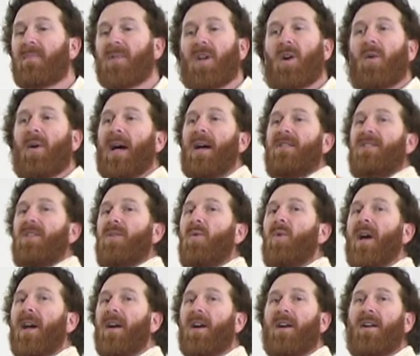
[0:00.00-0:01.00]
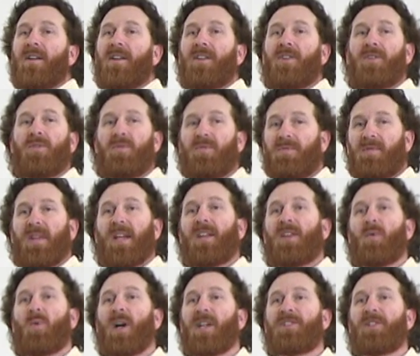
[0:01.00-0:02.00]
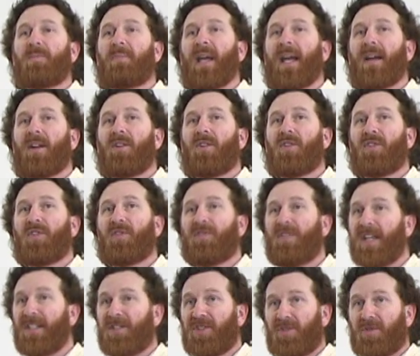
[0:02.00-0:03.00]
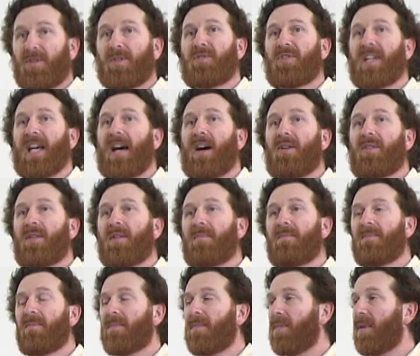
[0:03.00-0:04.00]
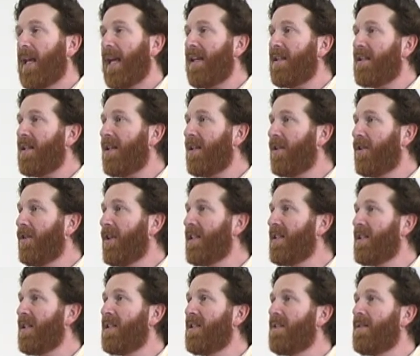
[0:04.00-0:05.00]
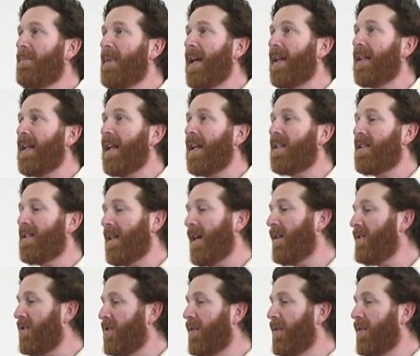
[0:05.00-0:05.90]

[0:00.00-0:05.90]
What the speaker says: go out to where you think you want your panels, face true south, 18 degrees east of magnetic south.